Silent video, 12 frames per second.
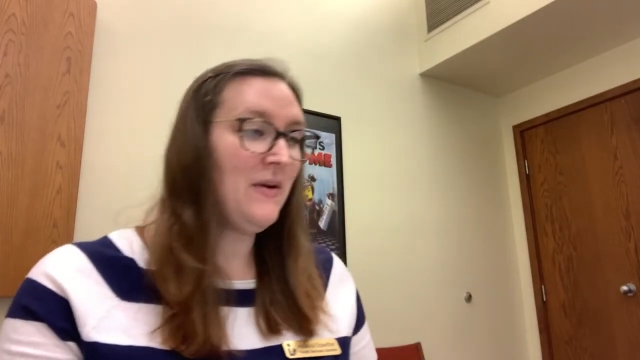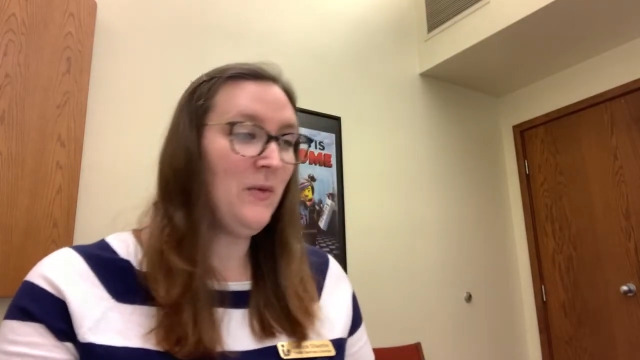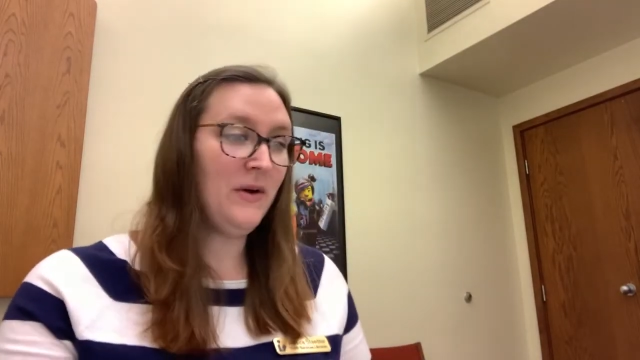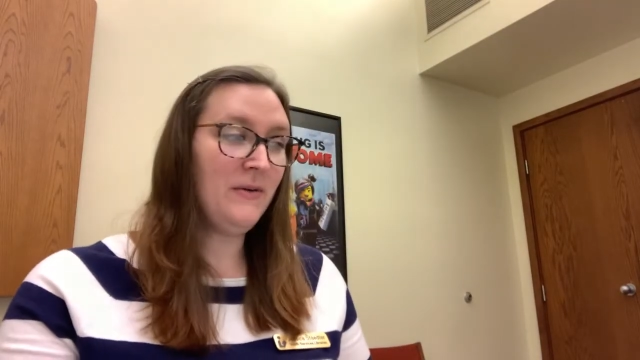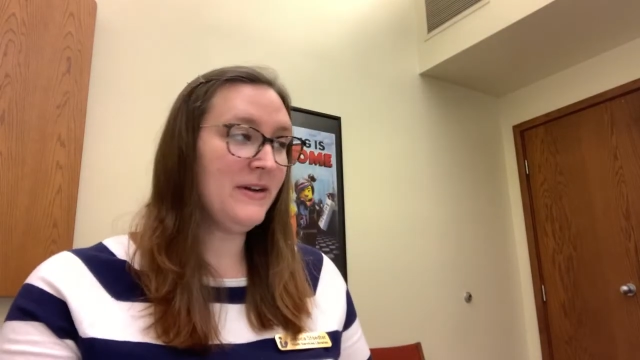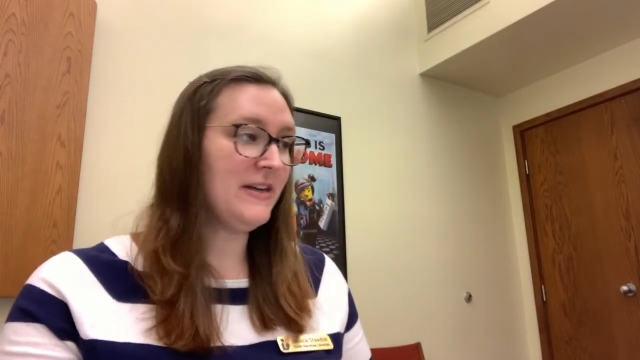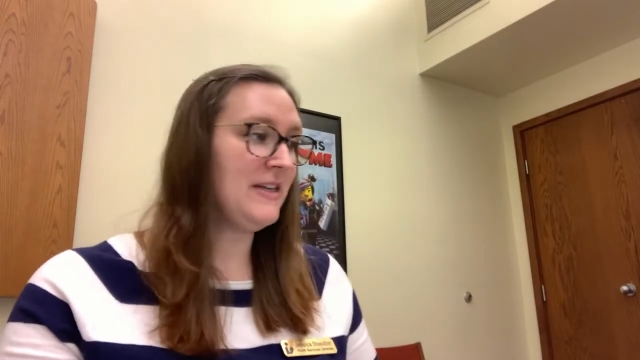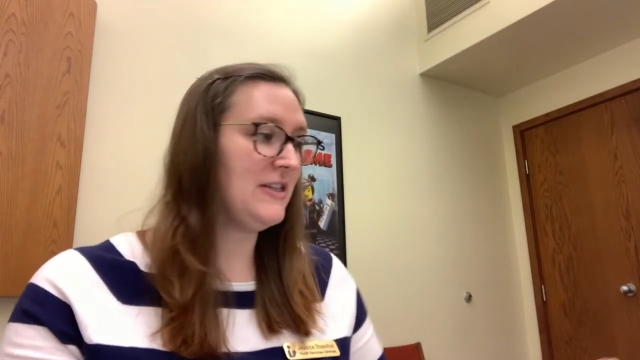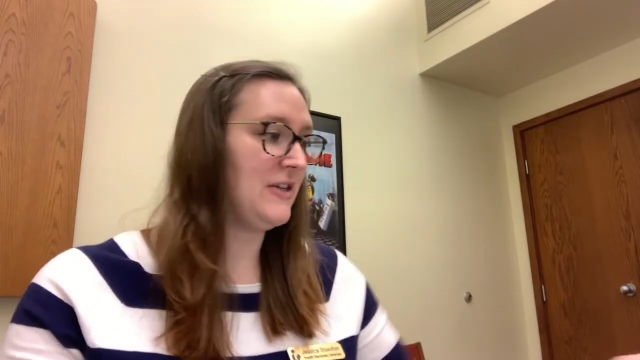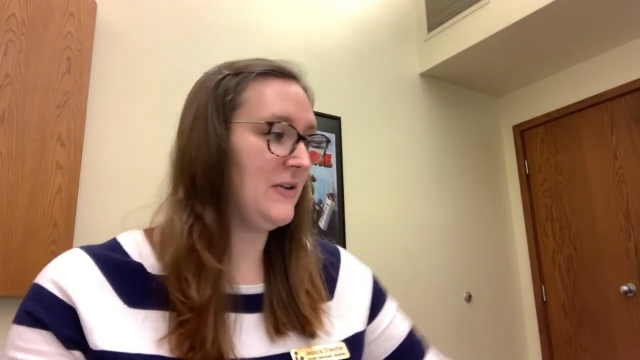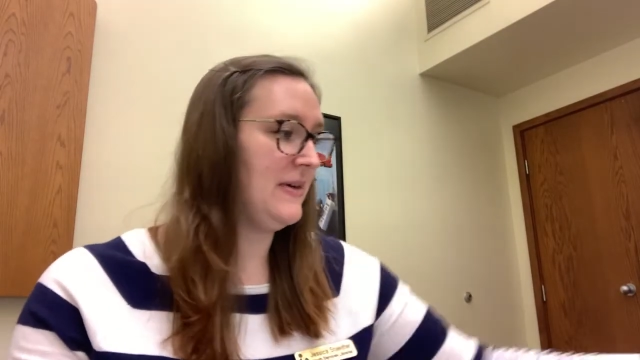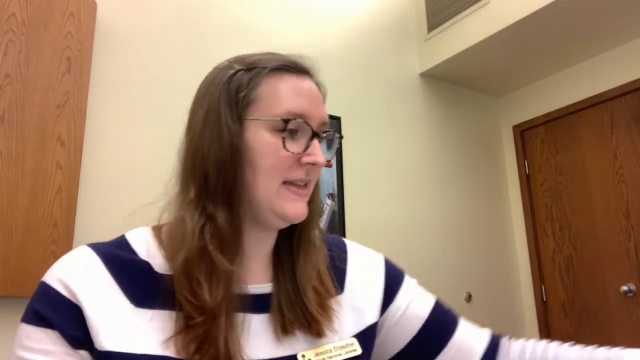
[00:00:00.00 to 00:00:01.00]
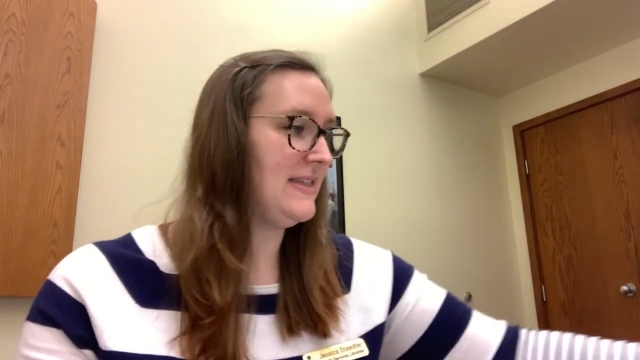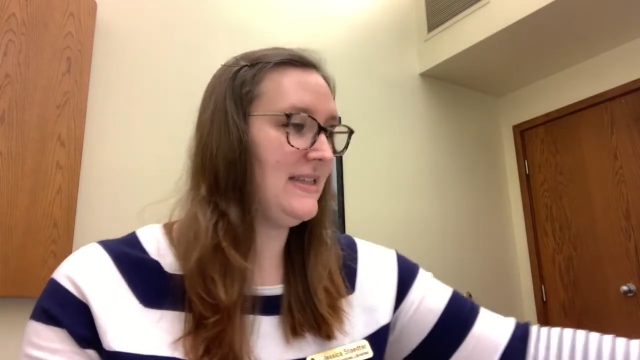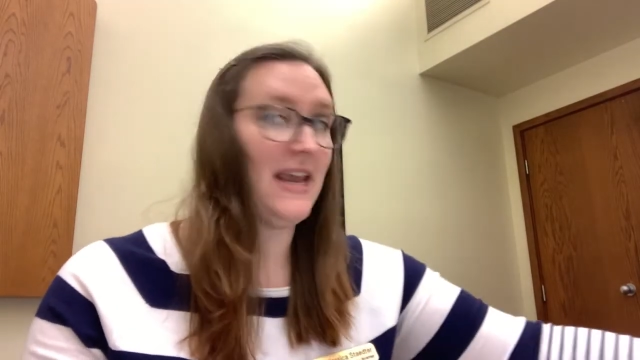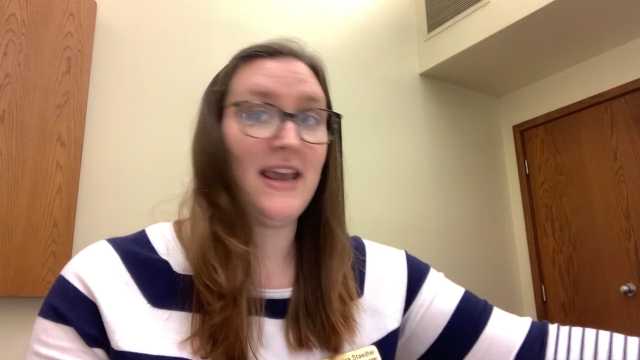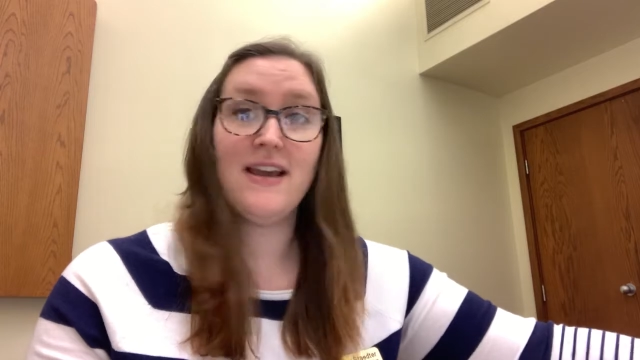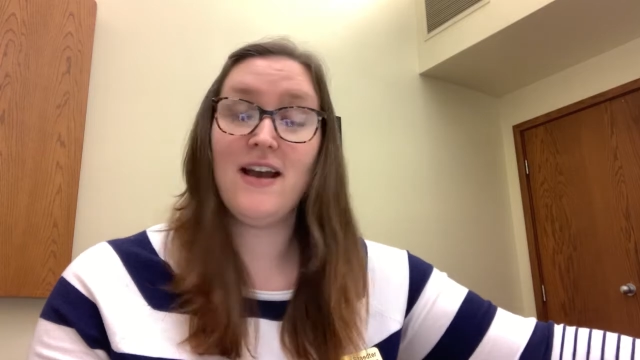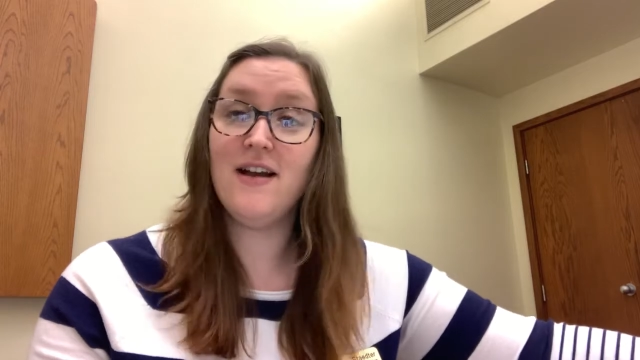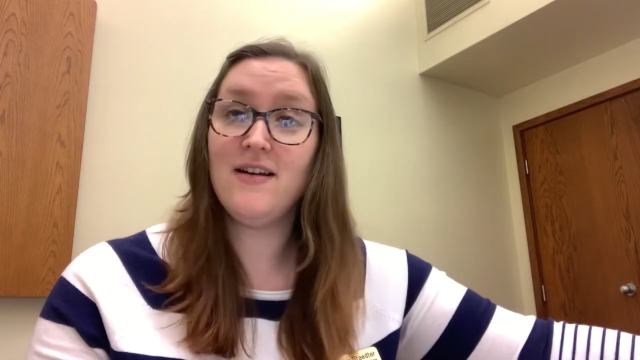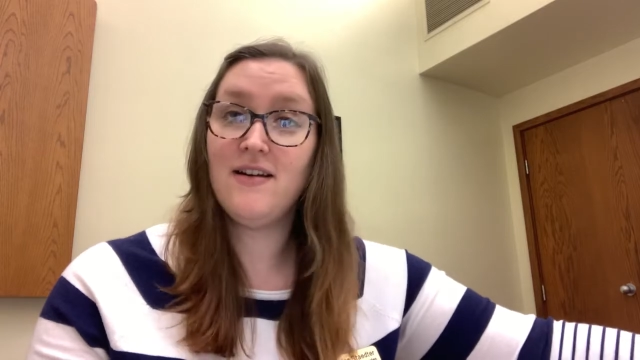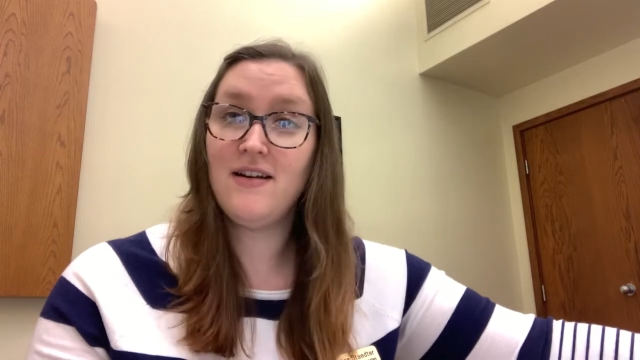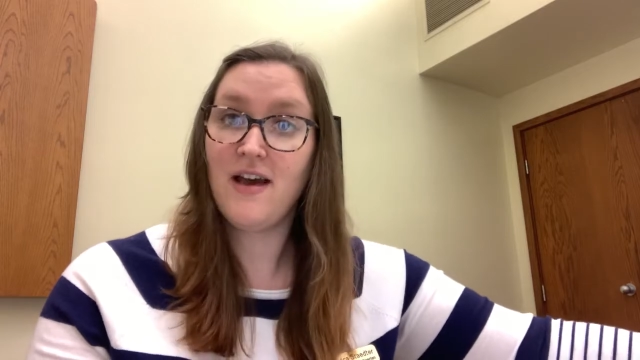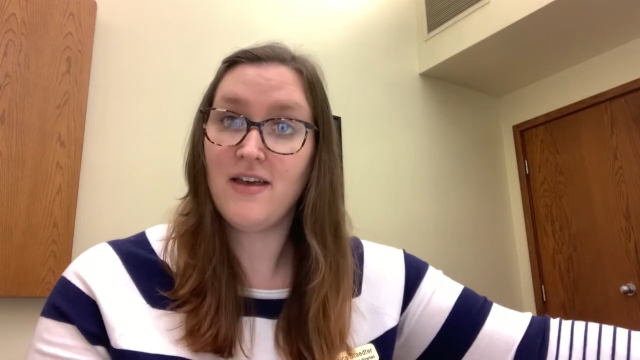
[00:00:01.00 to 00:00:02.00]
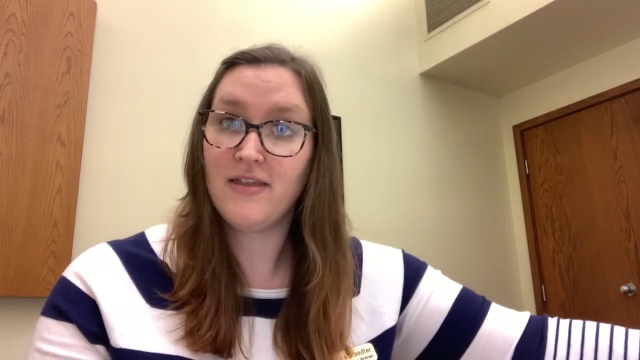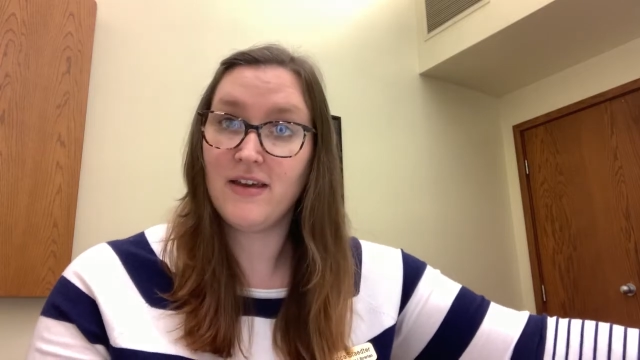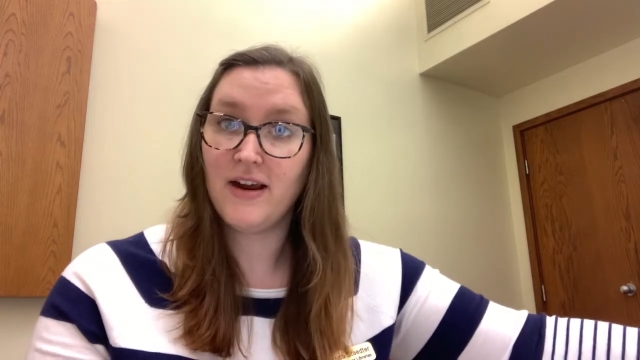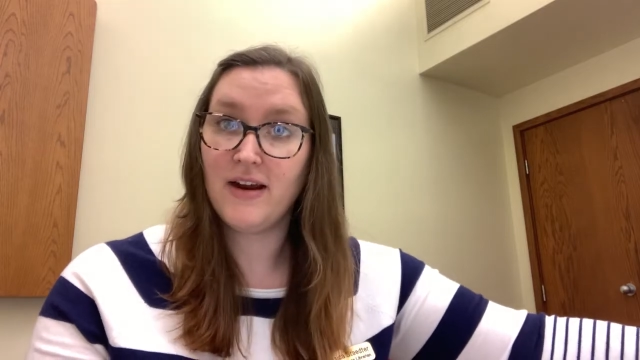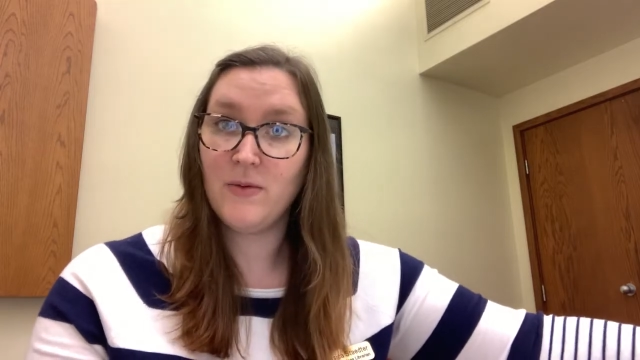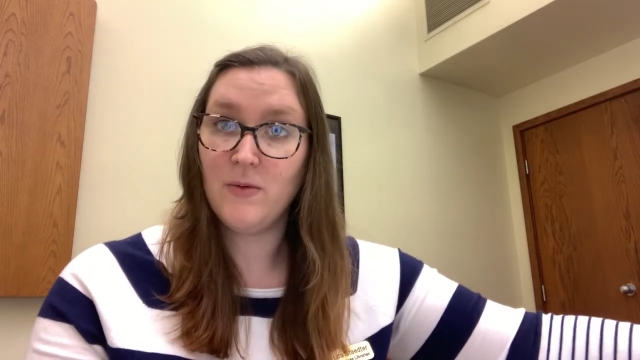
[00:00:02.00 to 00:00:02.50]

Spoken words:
what we're gonna do is take another